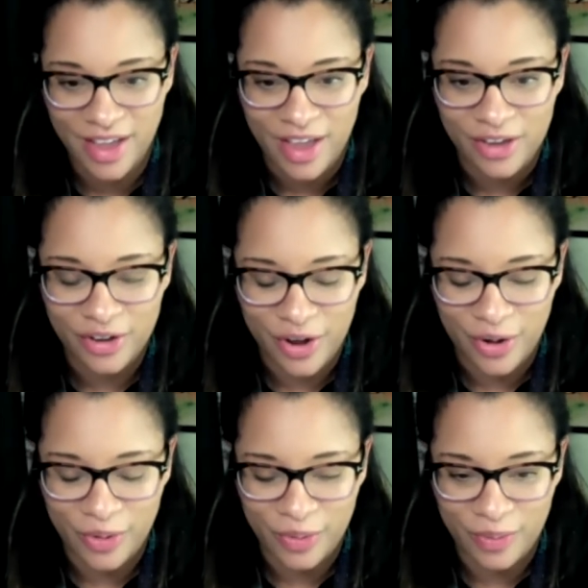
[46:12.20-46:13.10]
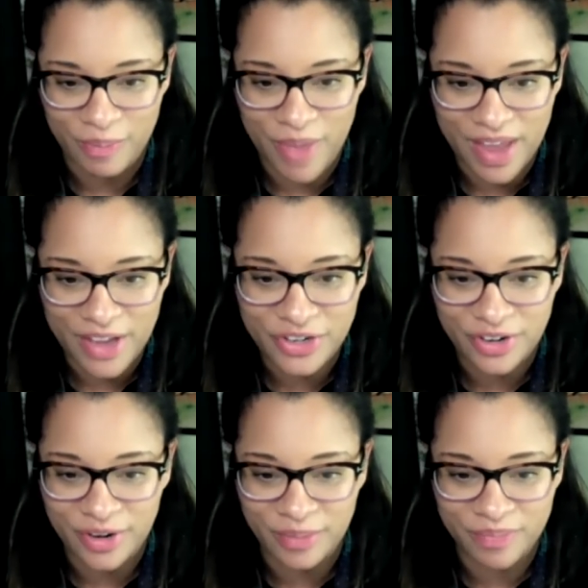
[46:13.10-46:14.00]
you know
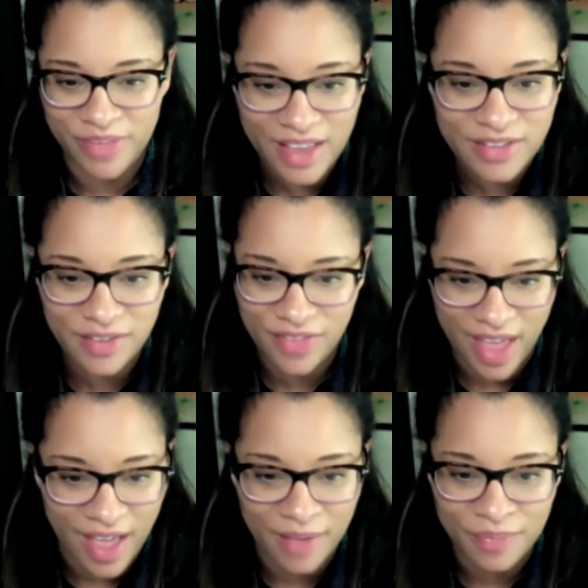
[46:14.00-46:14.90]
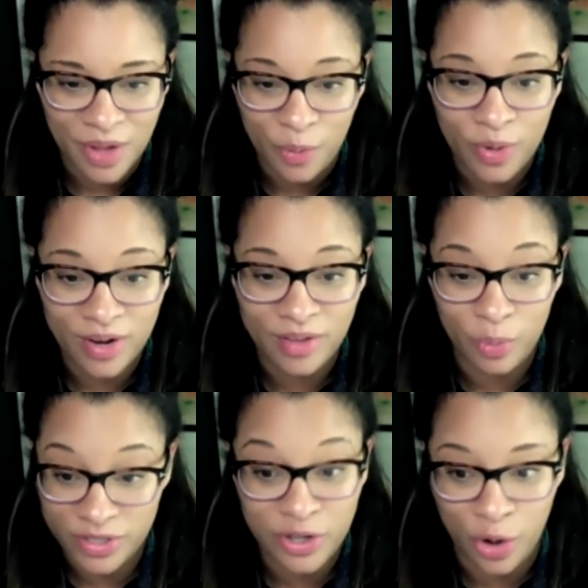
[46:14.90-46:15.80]
major case of that would it
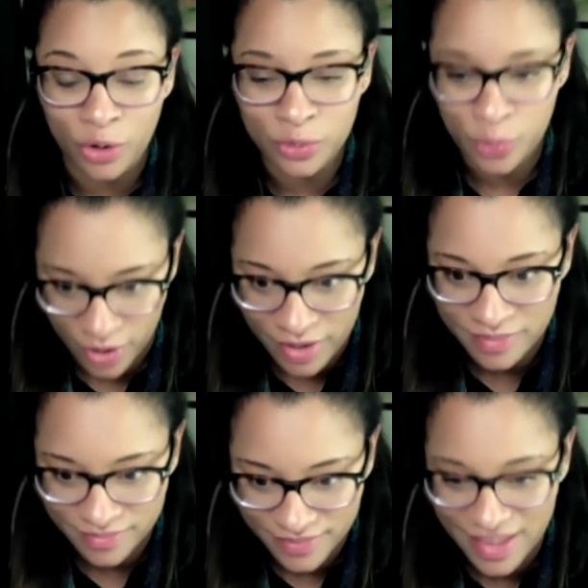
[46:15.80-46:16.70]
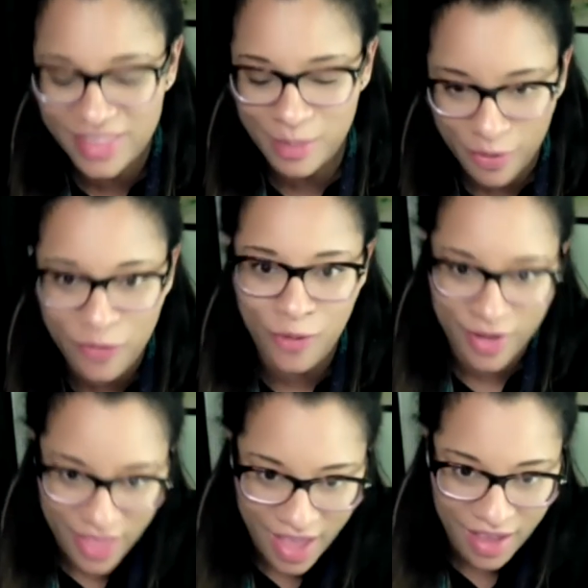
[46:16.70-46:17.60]
was the cold war and then before
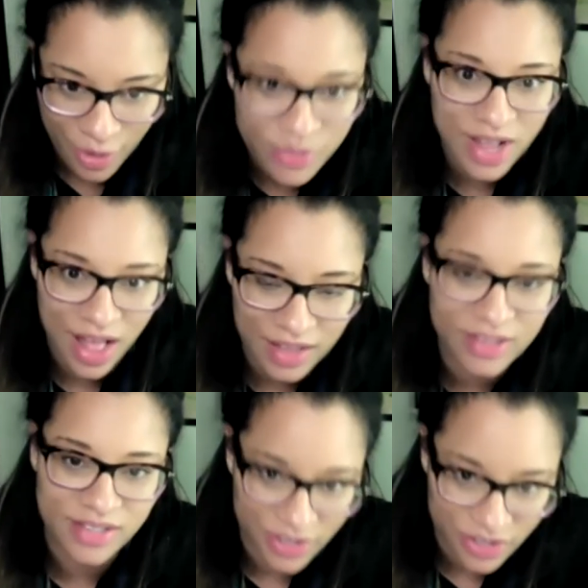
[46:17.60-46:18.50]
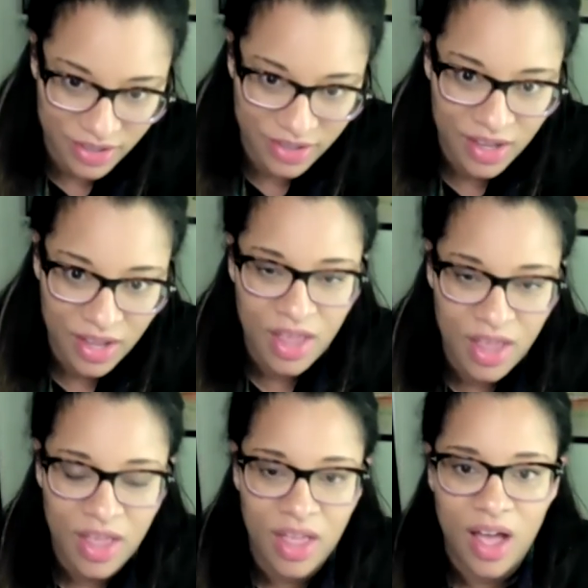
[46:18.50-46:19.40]
that it was colonization
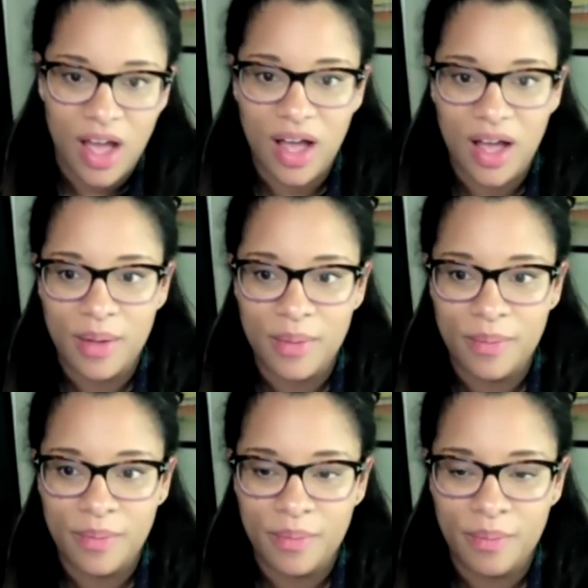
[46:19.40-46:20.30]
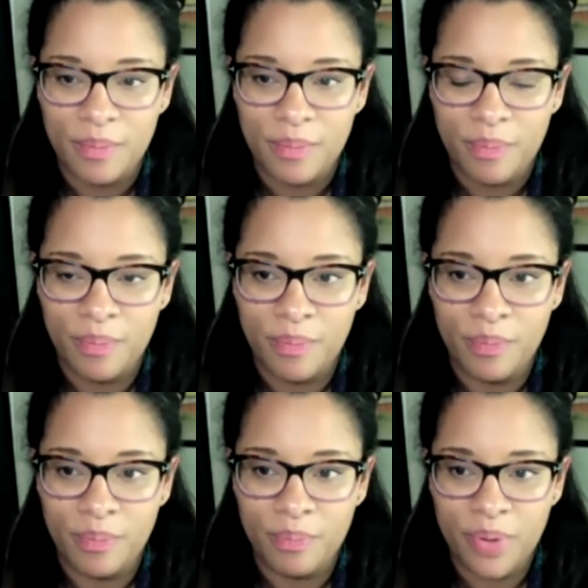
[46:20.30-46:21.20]
um,
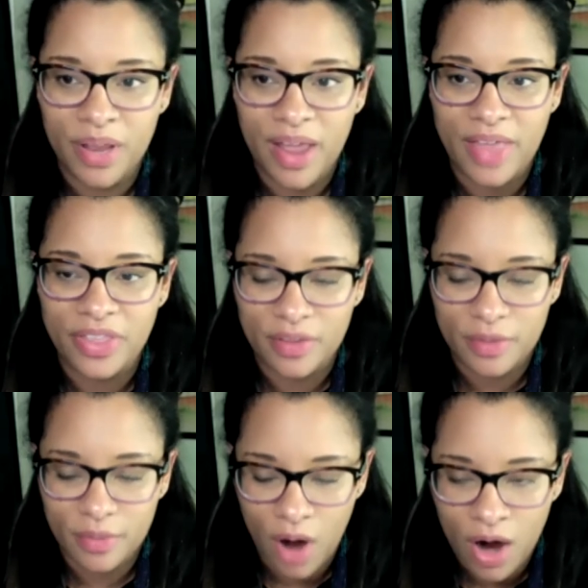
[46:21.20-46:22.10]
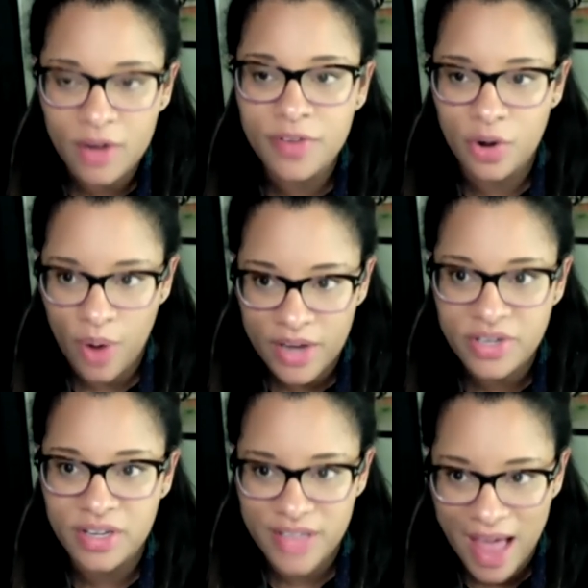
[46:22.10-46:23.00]
but at the heart of your
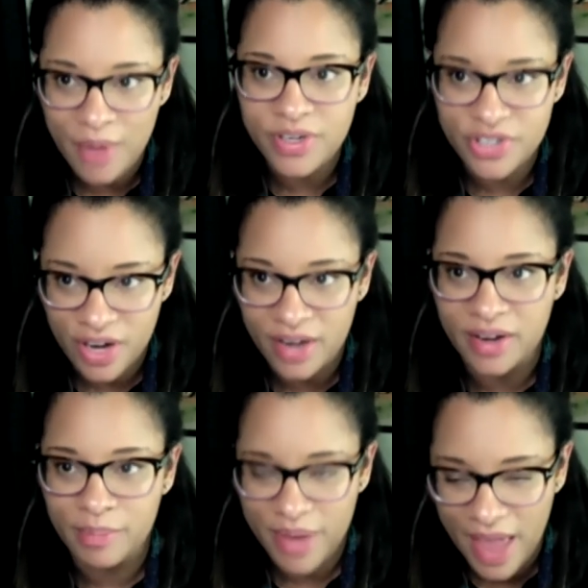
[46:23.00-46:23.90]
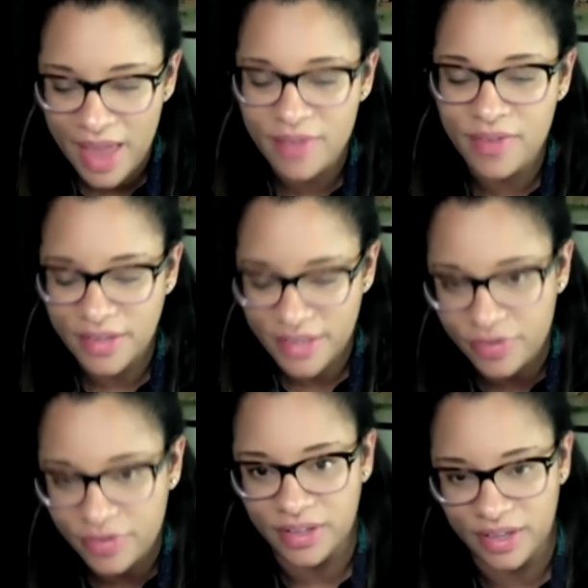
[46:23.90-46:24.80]
question is how is china behaving
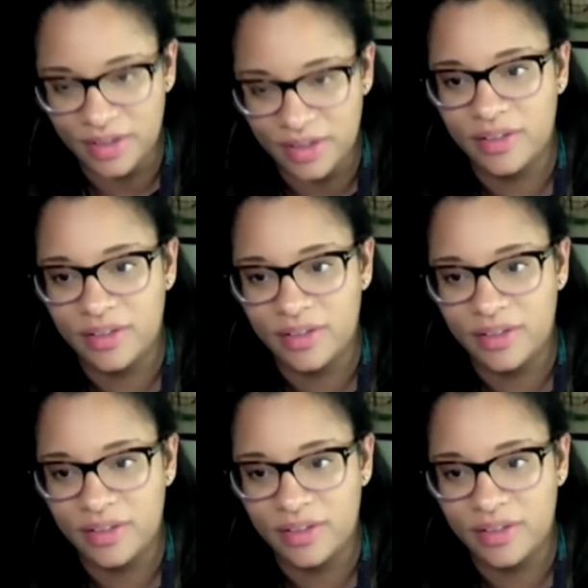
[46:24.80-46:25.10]
differently